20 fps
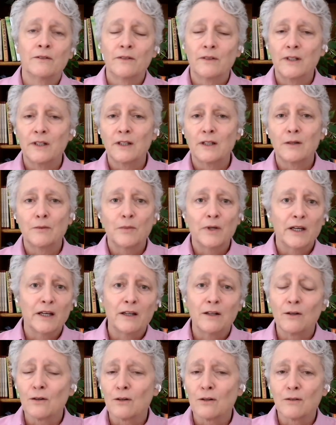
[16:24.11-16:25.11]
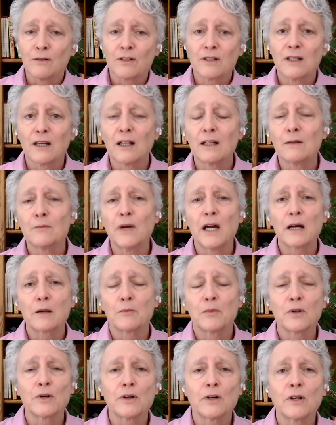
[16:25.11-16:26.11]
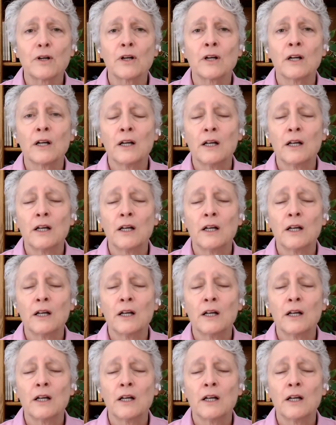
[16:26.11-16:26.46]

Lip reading: incubate or sit on a back burner